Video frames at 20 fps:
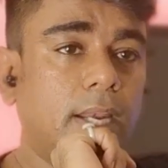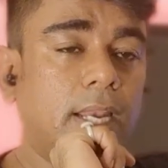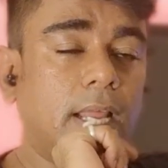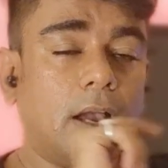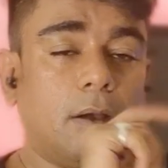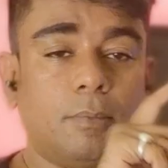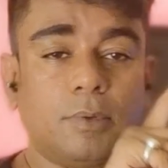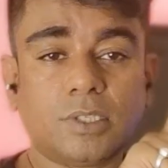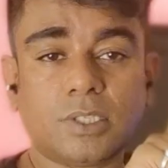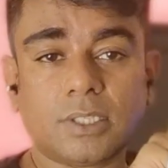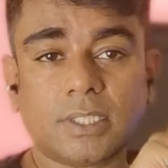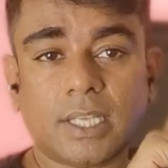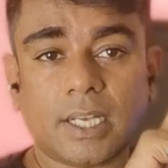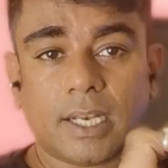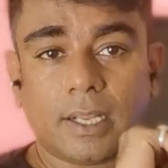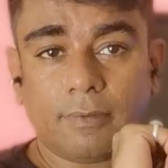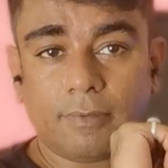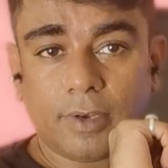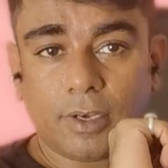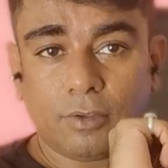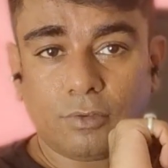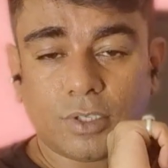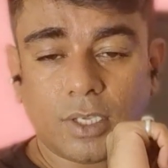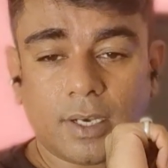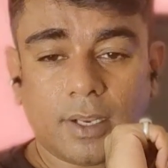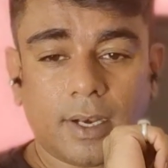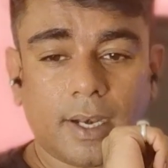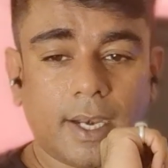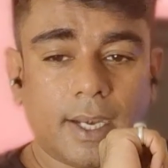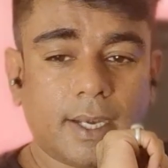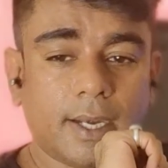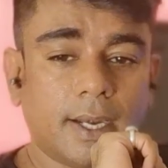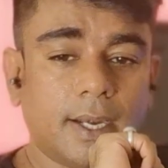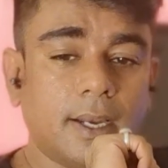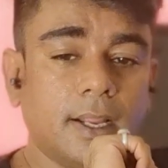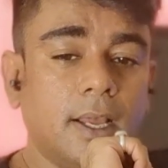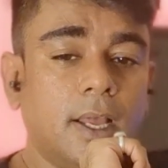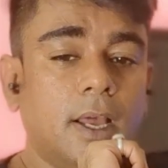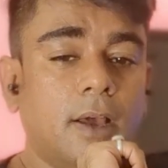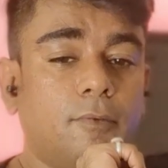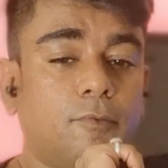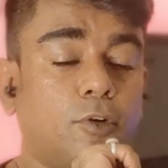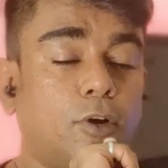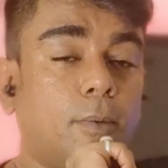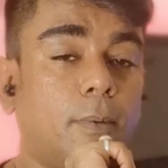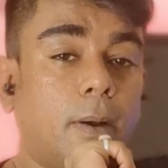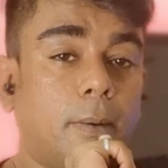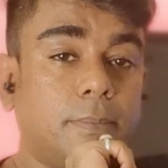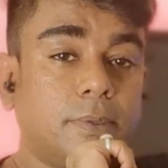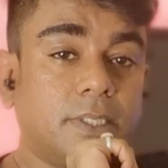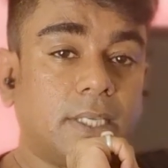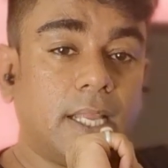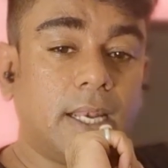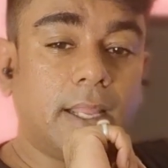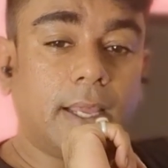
How much is the revenue generated from upsell